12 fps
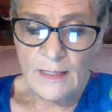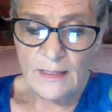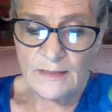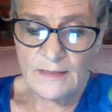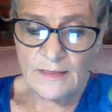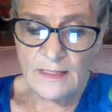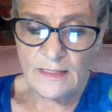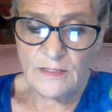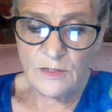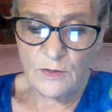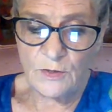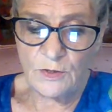It's
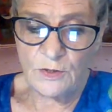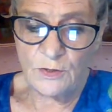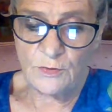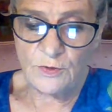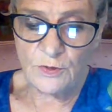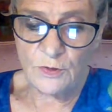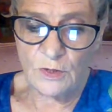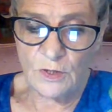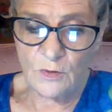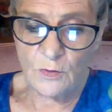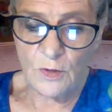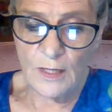easier to use your
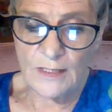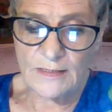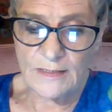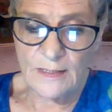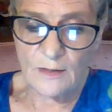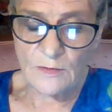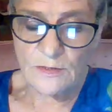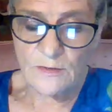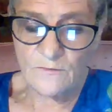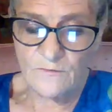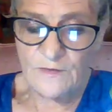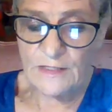little gray sails
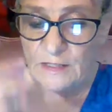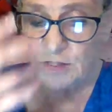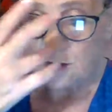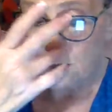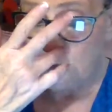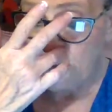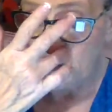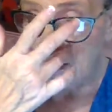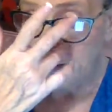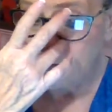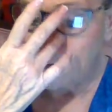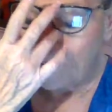in fiction than it
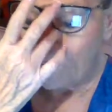is